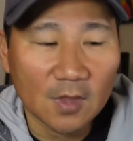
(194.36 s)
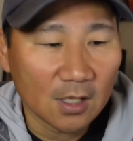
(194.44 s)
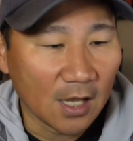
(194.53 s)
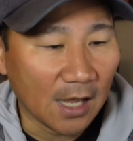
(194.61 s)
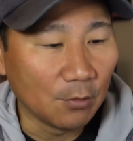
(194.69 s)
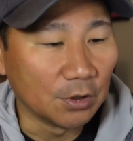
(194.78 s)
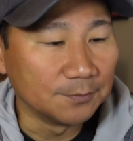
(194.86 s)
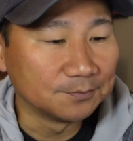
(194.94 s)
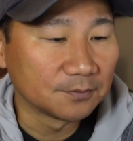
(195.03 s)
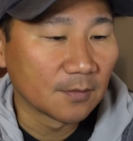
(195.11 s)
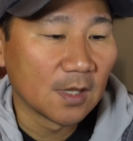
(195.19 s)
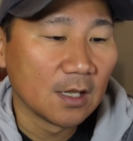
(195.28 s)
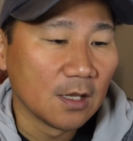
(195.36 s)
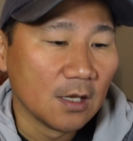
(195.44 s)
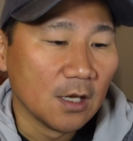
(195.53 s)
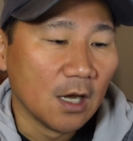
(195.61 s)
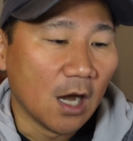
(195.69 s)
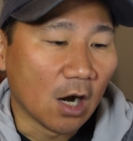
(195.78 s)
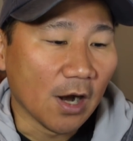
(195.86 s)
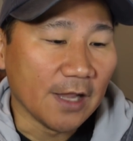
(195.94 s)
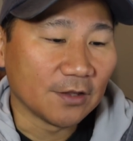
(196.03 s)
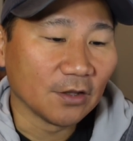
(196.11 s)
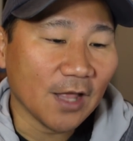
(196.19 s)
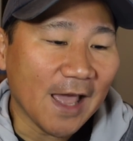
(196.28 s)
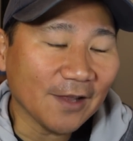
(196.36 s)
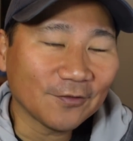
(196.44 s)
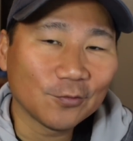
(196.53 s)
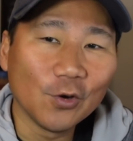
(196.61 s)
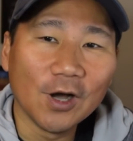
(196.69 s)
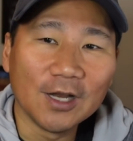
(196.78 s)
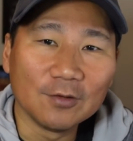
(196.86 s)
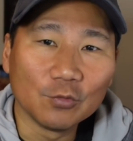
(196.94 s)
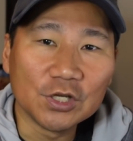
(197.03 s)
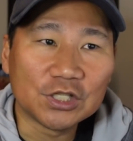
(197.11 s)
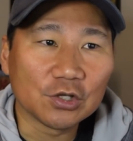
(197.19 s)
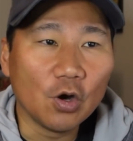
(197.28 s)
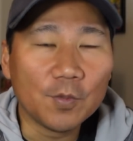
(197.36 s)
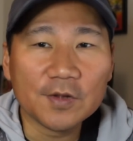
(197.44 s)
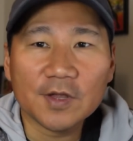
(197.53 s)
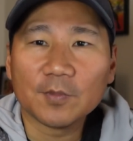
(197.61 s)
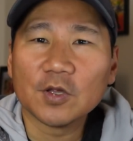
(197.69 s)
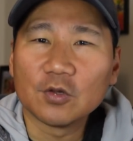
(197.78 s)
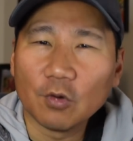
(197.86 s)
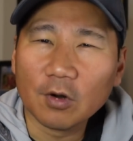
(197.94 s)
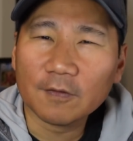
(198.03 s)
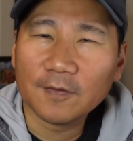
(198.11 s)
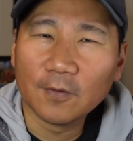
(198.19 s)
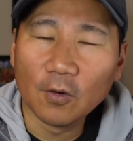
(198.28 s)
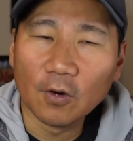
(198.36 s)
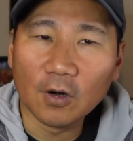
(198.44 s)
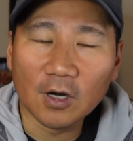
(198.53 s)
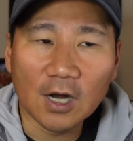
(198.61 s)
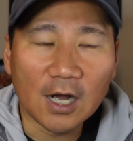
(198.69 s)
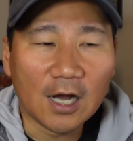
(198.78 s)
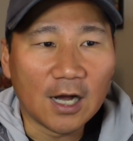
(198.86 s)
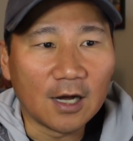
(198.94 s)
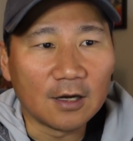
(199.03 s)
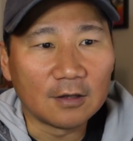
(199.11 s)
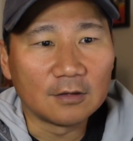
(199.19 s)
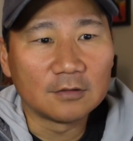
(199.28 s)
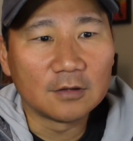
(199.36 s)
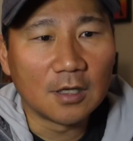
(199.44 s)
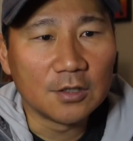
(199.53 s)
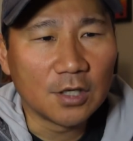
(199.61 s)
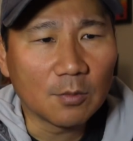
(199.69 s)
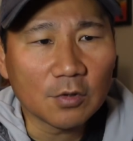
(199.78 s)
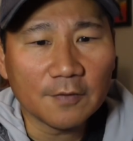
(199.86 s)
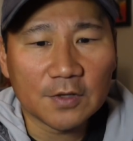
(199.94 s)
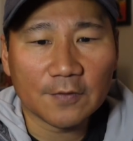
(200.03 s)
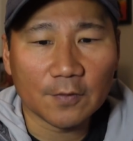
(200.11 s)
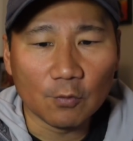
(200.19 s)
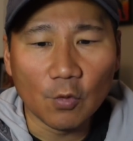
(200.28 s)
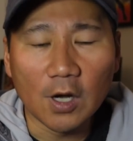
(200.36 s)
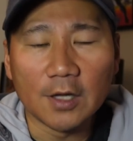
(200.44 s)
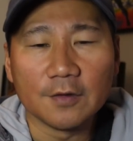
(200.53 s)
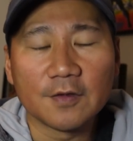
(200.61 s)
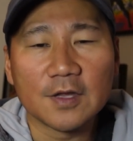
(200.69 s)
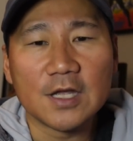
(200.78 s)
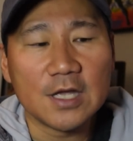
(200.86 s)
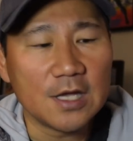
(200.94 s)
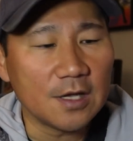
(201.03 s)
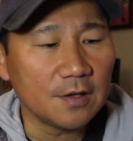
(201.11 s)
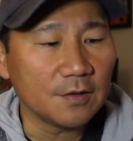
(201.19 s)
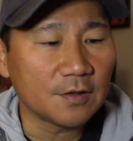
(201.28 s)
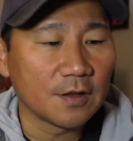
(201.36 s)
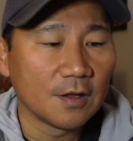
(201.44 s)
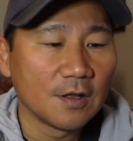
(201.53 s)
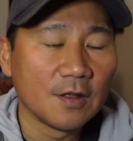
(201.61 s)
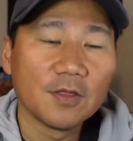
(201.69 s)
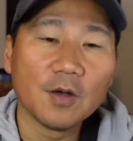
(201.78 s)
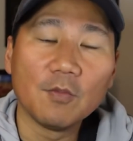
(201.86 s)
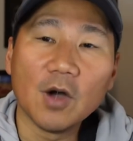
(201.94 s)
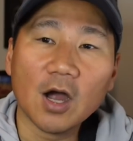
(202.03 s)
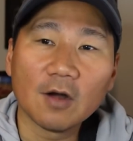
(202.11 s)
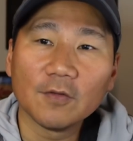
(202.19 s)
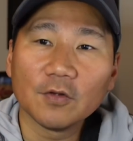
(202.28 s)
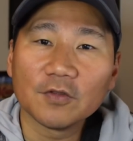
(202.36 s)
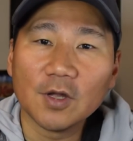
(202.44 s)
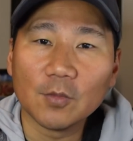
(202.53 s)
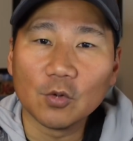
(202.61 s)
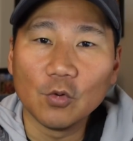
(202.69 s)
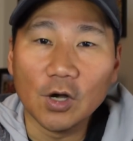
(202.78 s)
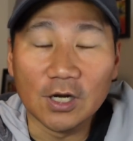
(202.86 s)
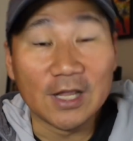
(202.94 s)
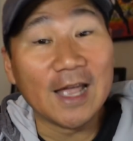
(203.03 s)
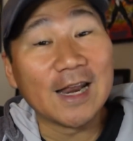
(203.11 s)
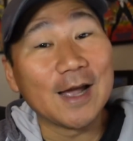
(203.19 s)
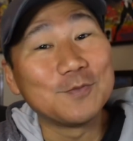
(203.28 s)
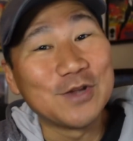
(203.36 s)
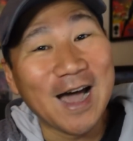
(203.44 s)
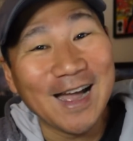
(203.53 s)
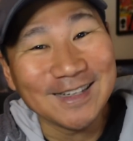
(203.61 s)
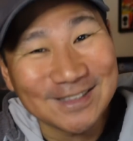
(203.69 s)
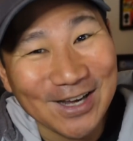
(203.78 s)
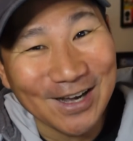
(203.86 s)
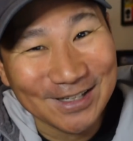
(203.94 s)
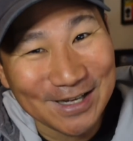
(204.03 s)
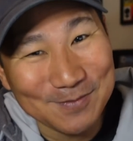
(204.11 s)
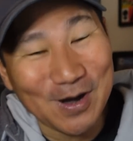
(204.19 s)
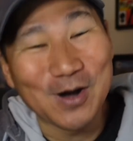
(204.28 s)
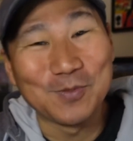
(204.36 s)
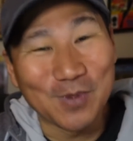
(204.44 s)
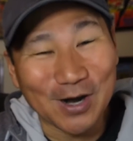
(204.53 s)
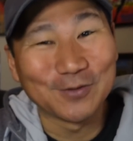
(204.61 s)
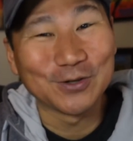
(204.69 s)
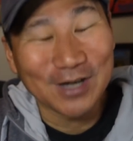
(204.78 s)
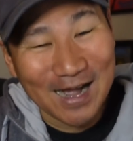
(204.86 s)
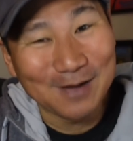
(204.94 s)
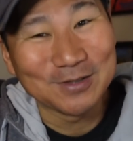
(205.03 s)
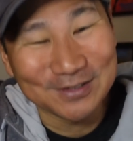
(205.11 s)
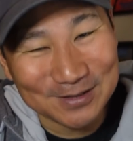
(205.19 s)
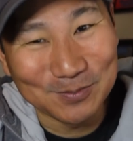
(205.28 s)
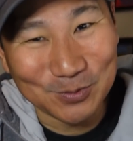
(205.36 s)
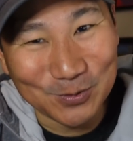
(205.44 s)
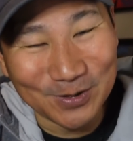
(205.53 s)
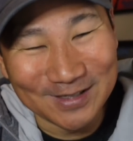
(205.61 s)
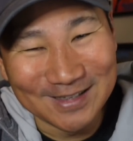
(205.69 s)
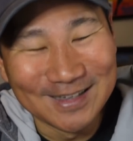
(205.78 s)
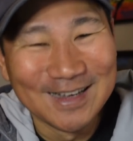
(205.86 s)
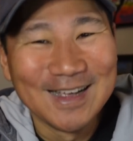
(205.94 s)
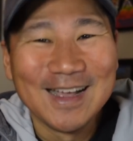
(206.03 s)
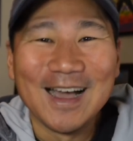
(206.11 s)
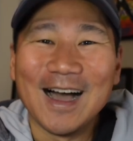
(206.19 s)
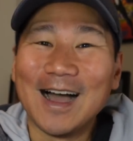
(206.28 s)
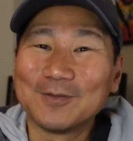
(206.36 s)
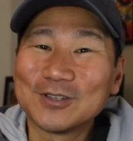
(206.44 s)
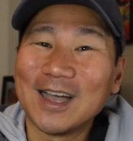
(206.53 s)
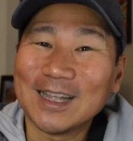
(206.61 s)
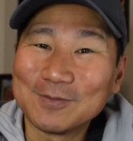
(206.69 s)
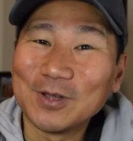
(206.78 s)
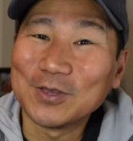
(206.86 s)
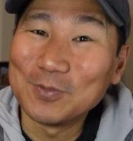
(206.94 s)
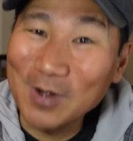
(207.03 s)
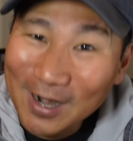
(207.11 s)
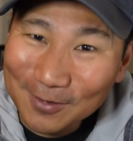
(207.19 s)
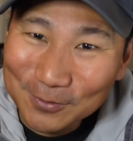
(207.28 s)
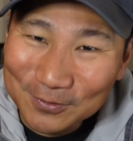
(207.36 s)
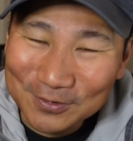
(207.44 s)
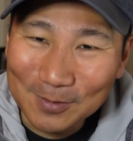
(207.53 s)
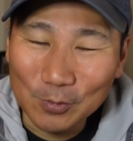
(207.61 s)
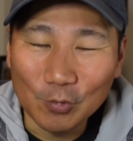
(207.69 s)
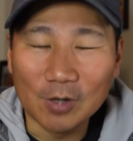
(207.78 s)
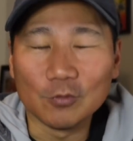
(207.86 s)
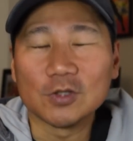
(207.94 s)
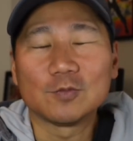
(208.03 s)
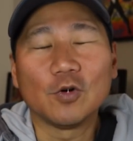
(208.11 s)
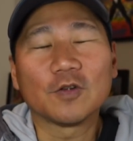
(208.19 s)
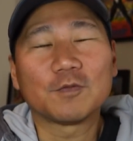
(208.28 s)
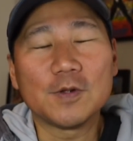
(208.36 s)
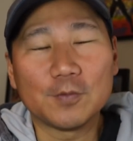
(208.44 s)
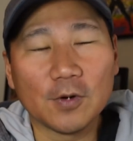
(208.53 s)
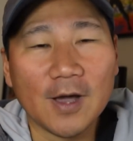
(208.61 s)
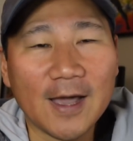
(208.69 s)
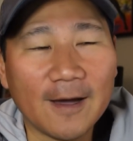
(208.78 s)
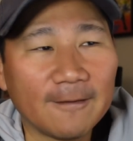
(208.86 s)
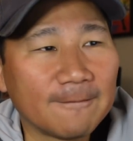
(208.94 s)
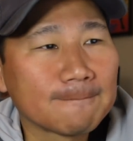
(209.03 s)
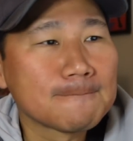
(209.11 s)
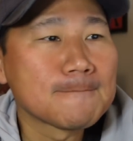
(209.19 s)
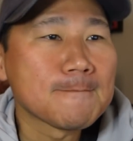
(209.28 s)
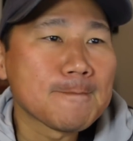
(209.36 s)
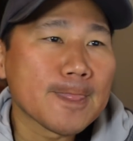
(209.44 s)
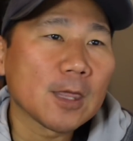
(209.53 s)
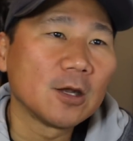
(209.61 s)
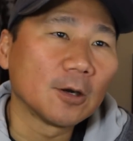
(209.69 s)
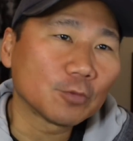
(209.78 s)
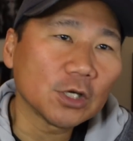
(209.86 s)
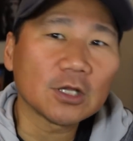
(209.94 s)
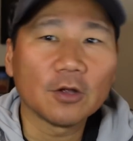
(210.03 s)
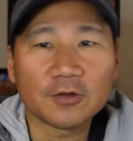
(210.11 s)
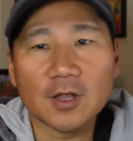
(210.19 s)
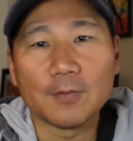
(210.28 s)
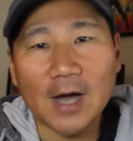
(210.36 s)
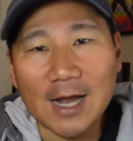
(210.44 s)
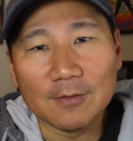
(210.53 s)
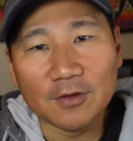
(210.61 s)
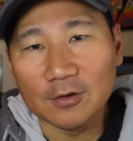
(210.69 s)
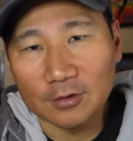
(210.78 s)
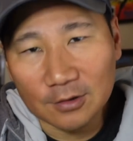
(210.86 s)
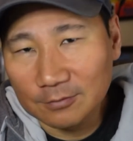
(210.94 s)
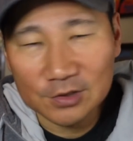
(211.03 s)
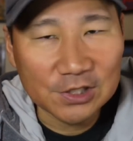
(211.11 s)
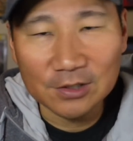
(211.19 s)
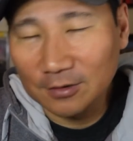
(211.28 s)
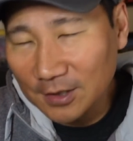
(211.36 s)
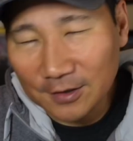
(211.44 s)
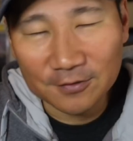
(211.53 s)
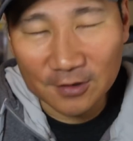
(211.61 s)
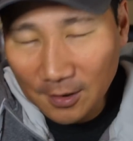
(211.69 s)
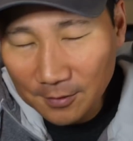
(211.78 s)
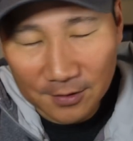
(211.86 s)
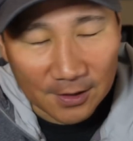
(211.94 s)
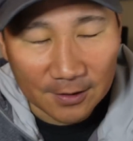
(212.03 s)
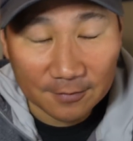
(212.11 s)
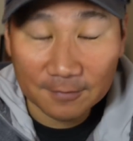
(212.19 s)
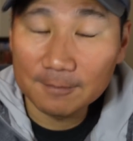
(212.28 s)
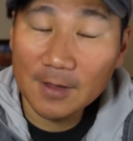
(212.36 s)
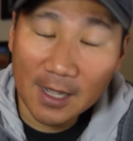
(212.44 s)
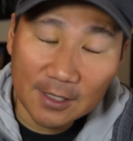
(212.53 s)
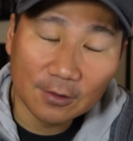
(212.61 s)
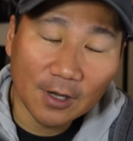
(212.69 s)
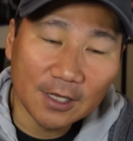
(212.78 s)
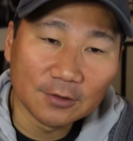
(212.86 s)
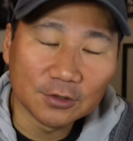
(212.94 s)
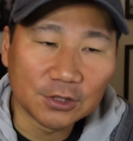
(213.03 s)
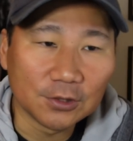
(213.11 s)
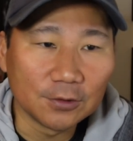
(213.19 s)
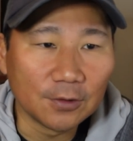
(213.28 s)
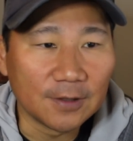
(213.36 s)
I would. All right, the last one, which opens up the door for uh, a number of different ones, is the Marvel's number one. And I'm not talking about Marvel Comics number one. I'm talking about the Marvel's number one, which most people have, you know, pretty close to the bottom of their tier lists and other things. I know I do too.